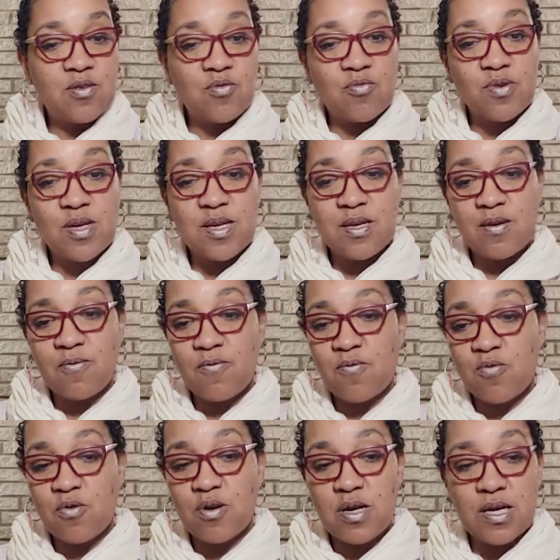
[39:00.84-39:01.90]
this reading
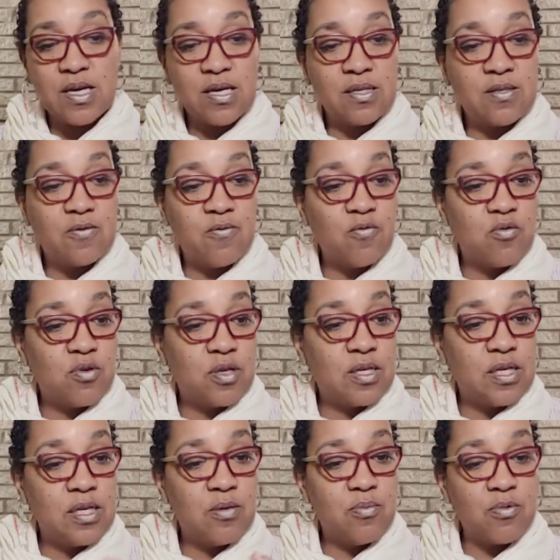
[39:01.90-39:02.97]
for us for
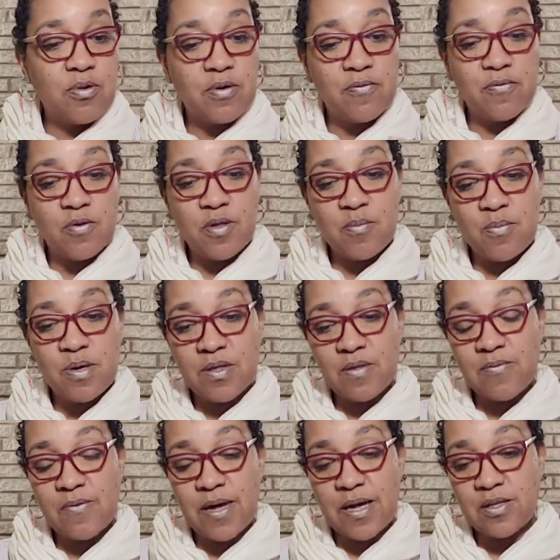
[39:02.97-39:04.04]
Libra for the
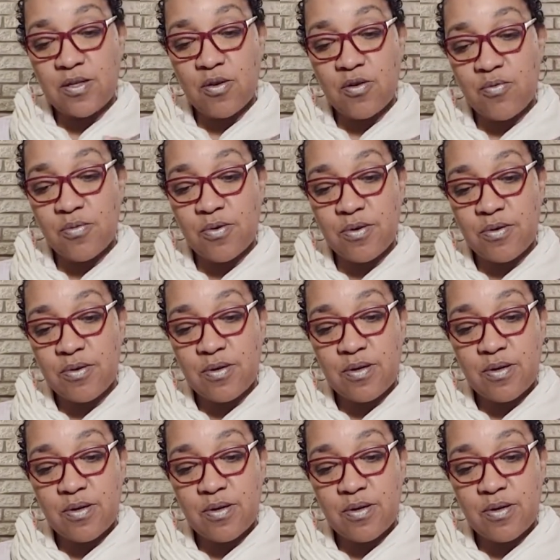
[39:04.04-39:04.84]
month of October.